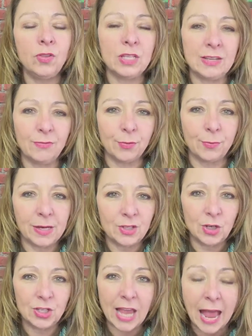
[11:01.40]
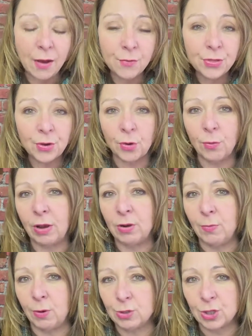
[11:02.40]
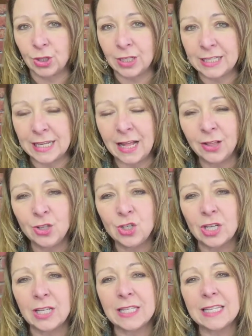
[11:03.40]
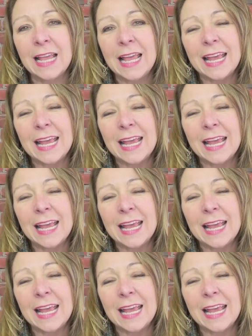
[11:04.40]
this information is out there around emotional intelligence,